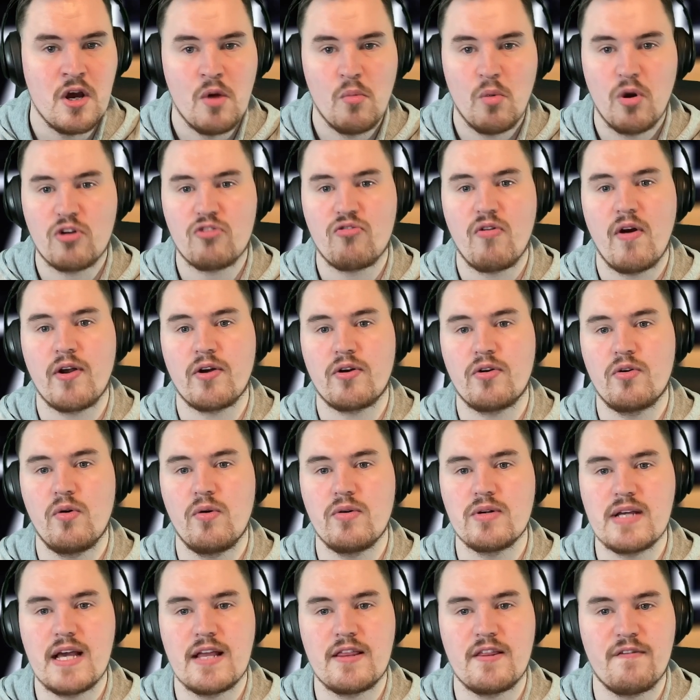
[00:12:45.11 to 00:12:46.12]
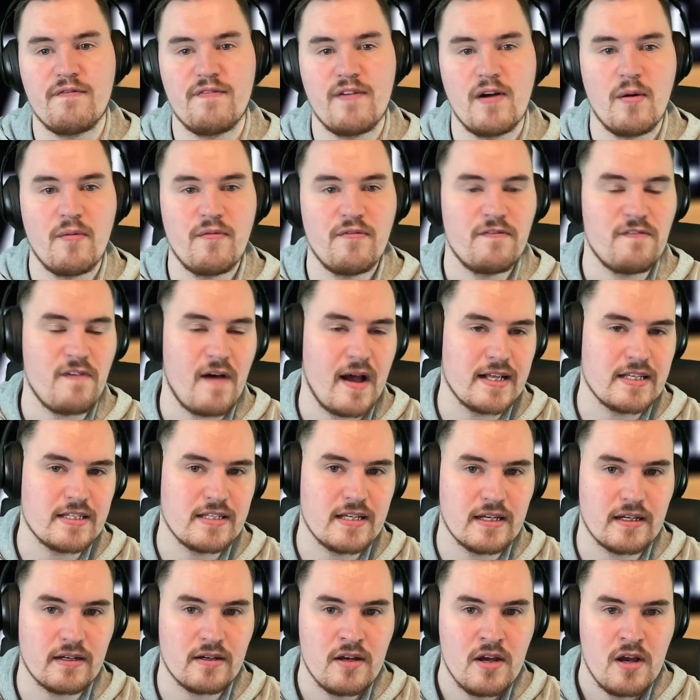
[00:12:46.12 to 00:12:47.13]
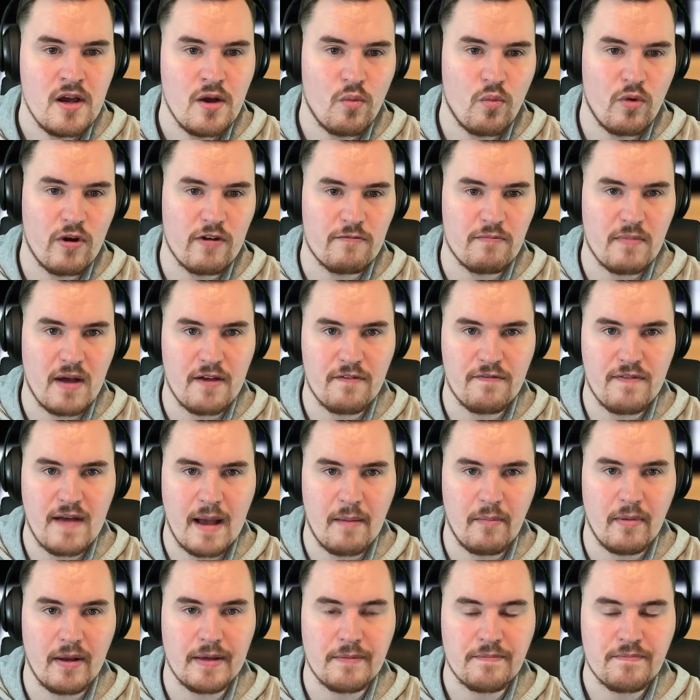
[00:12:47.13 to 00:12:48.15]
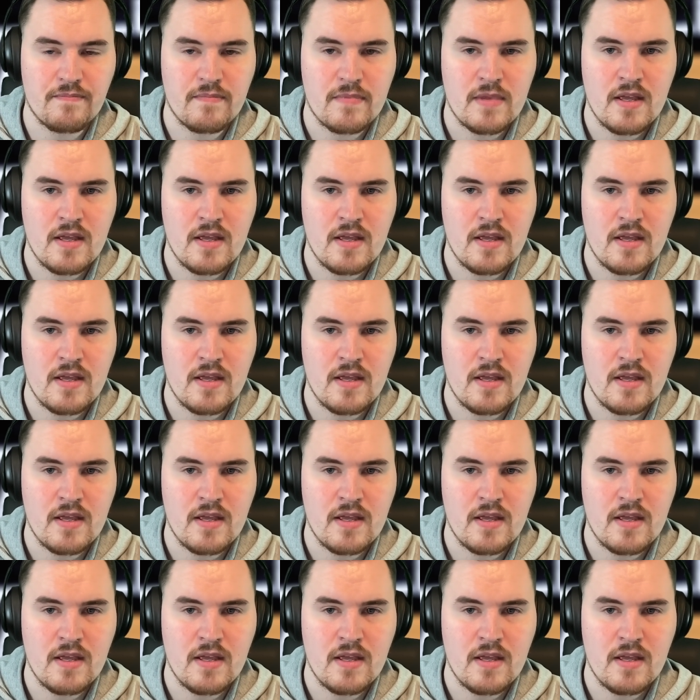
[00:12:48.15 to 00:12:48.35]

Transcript: were chronicled in the film Fighting with My Family.